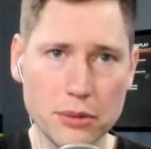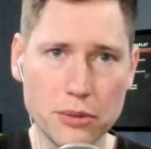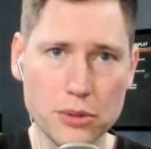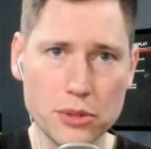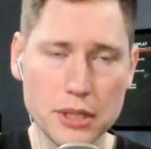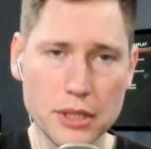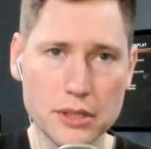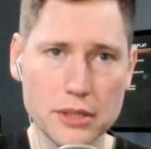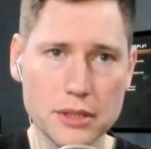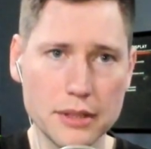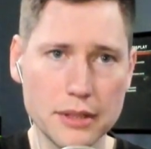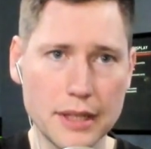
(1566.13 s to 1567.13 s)

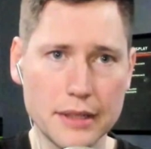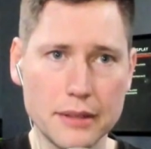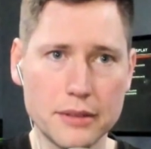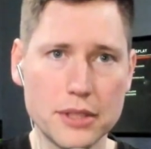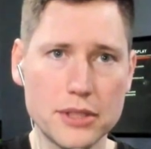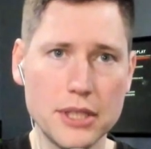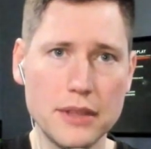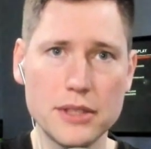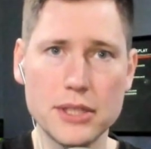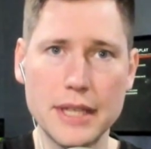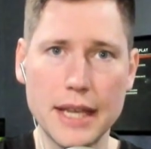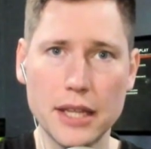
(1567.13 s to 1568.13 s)
enthusiast, and to see
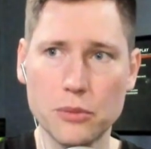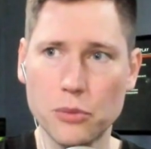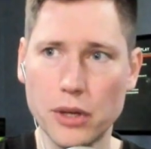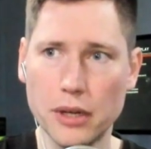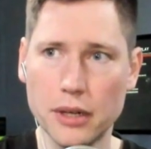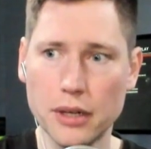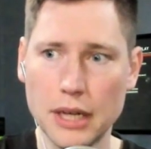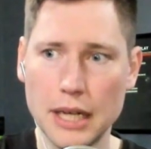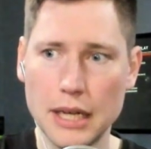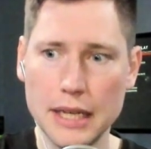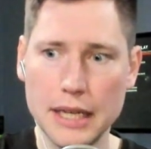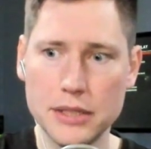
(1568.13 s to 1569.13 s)
this again, where
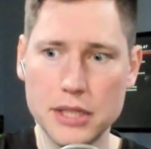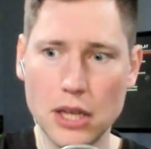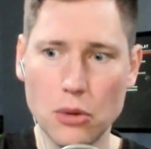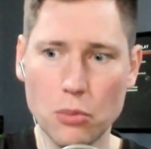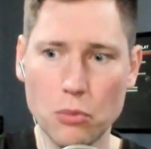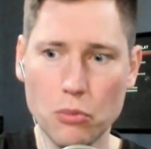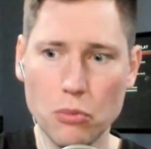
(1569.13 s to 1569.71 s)
Intel